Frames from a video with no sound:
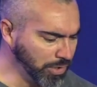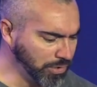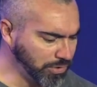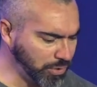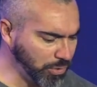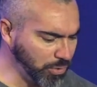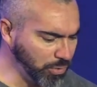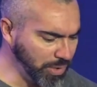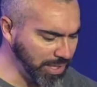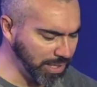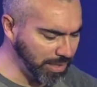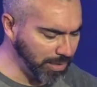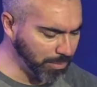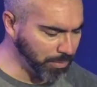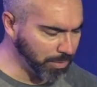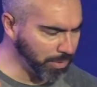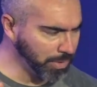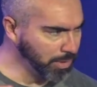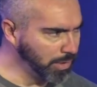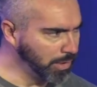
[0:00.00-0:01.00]
to
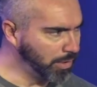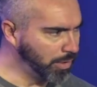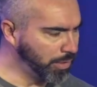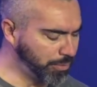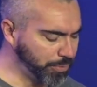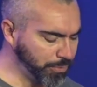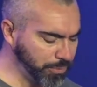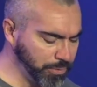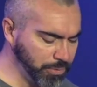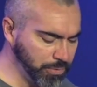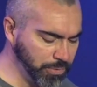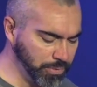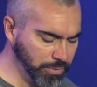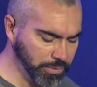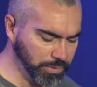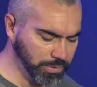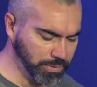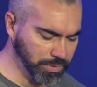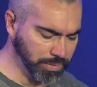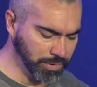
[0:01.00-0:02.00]
Him through
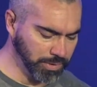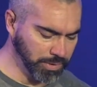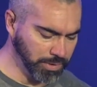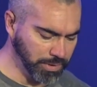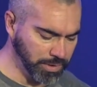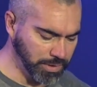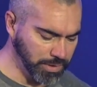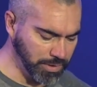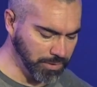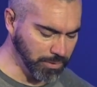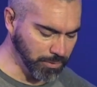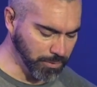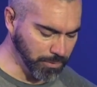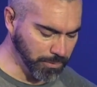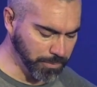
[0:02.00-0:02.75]
you.